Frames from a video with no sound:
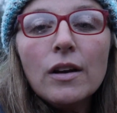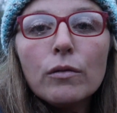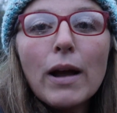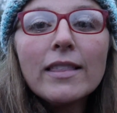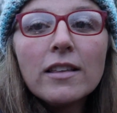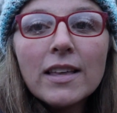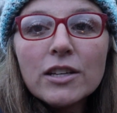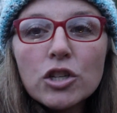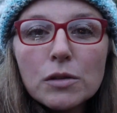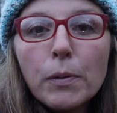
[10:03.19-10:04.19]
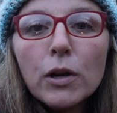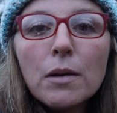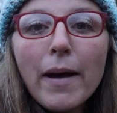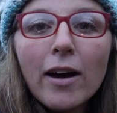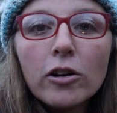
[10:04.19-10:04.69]
Rather than just putting
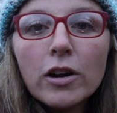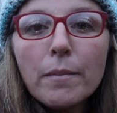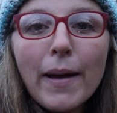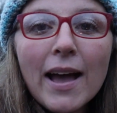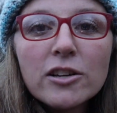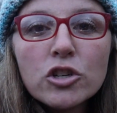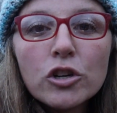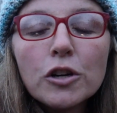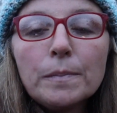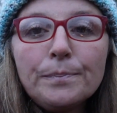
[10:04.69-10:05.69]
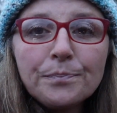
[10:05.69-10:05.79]
them out on a pasture,